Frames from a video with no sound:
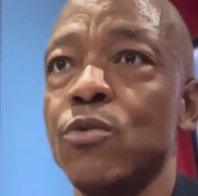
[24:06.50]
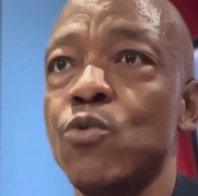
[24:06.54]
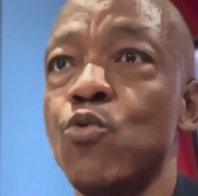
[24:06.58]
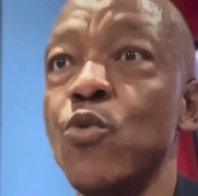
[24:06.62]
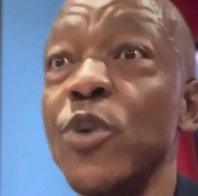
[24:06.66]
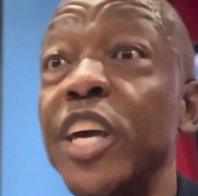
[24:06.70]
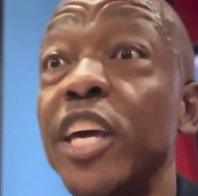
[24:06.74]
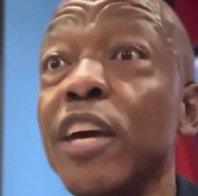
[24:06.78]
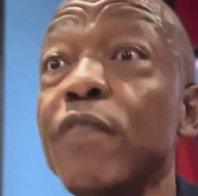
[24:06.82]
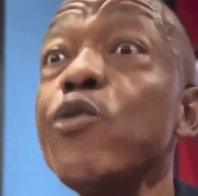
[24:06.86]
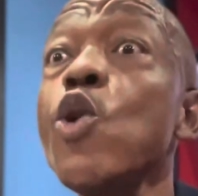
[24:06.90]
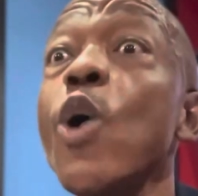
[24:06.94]
We
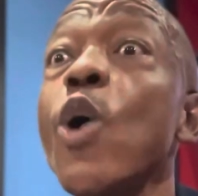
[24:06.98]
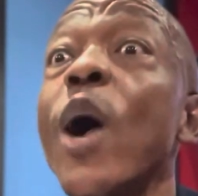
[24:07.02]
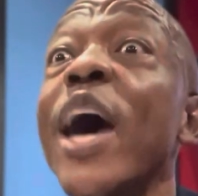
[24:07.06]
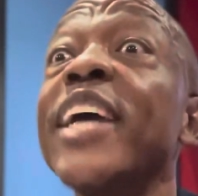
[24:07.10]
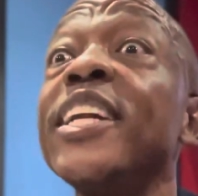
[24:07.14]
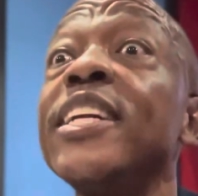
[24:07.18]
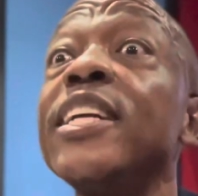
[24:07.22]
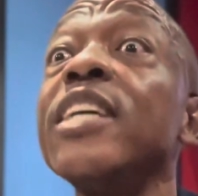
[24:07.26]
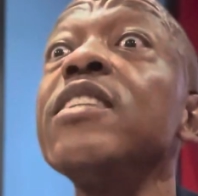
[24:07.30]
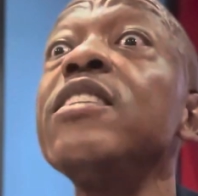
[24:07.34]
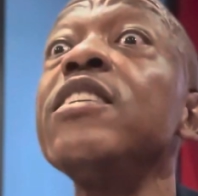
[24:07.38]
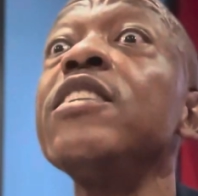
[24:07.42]
give you
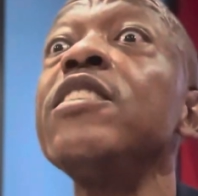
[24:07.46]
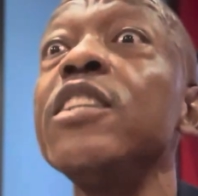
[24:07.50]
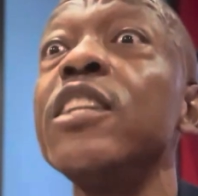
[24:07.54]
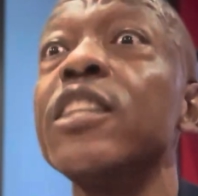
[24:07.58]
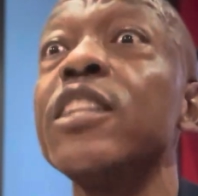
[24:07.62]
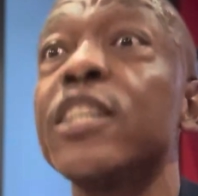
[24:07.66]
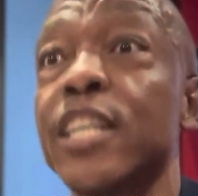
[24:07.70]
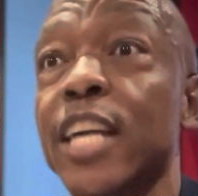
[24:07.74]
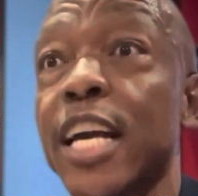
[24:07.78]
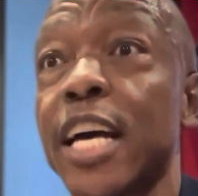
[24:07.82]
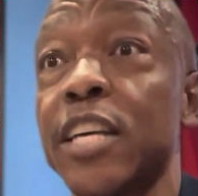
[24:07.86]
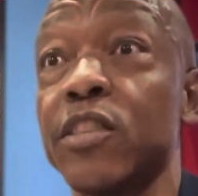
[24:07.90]
identity in
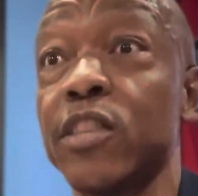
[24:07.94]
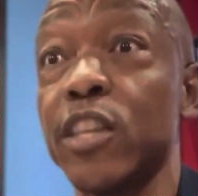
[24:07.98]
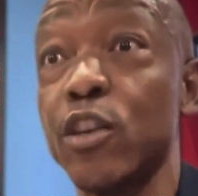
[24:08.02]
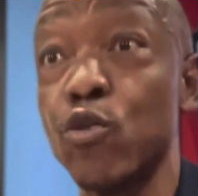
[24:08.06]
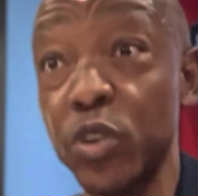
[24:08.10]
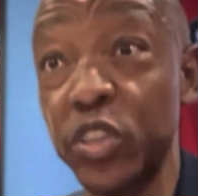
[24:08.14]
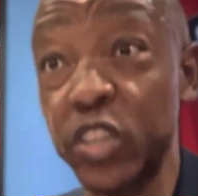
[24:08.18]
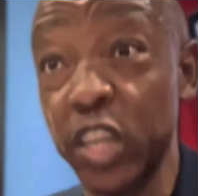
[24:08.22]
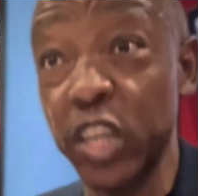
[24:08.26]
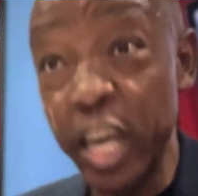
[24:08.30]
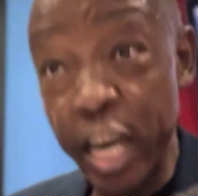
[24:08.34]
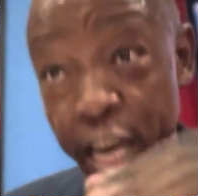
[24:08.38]
Christ and
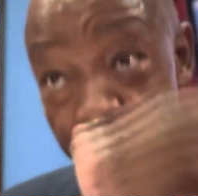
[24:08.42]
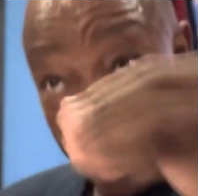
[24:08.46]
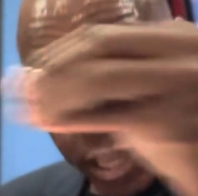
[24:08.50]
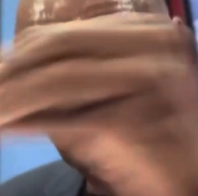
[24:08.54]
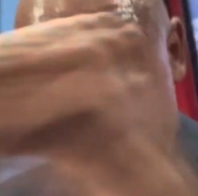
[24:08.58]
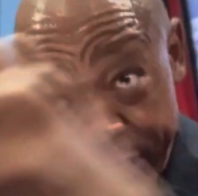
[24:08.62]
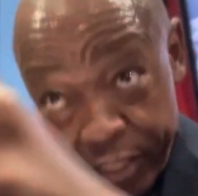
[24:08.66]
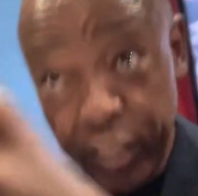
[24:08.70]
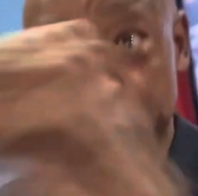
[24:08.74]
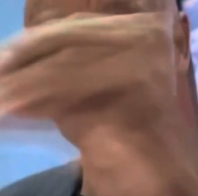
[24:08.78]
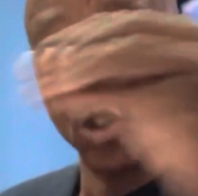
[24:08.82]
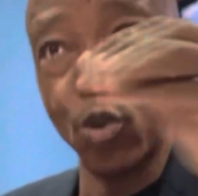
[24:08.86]
we say,
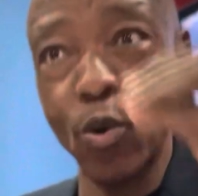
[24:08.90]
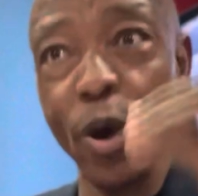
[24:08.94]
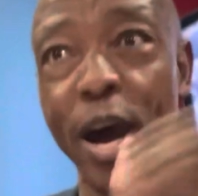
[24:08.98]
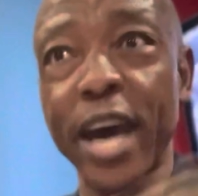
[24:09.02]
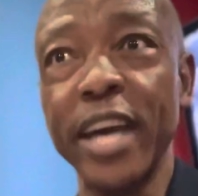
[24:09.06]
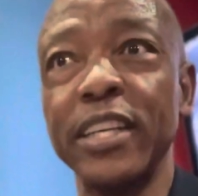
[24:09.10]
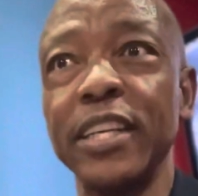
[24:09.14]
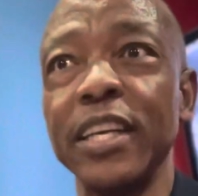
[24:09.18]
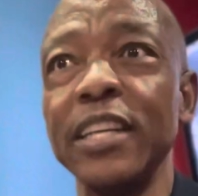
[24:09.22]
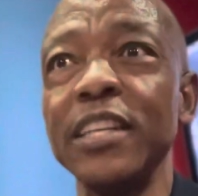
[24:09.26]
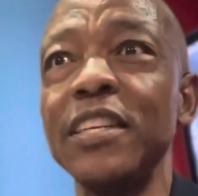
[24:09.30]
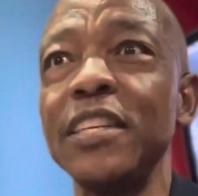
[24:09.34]
this is your
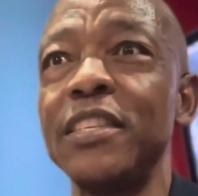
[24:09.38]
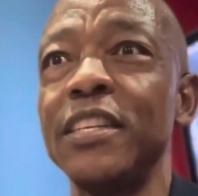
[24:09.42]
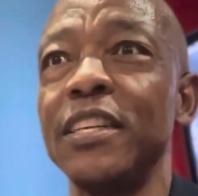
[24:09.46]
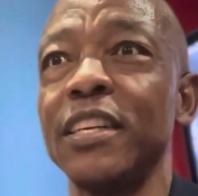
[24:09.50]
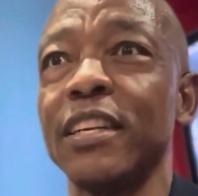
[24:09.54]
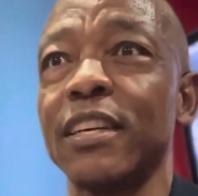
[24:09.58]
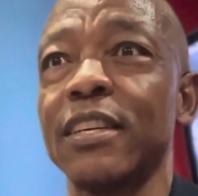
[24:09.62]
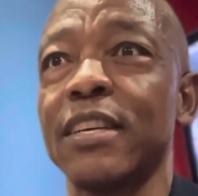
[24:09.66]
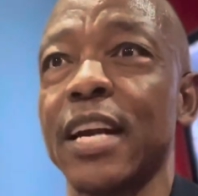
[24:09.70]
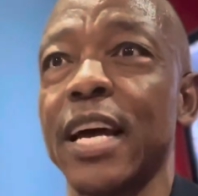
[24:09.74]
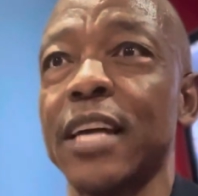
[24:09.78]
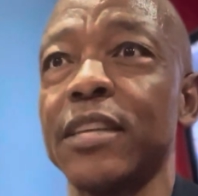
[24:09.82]
identity
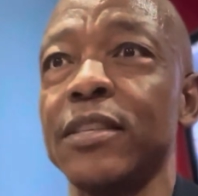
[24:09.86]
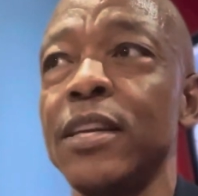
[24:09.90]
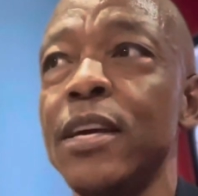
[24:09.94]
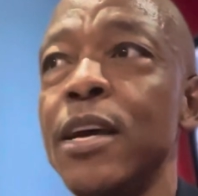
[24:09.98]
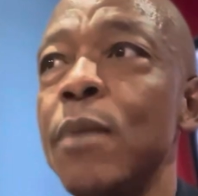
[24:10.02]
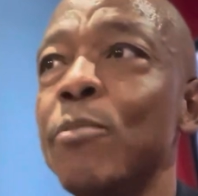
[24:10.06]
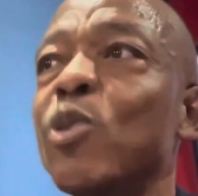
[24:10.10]
in Christ.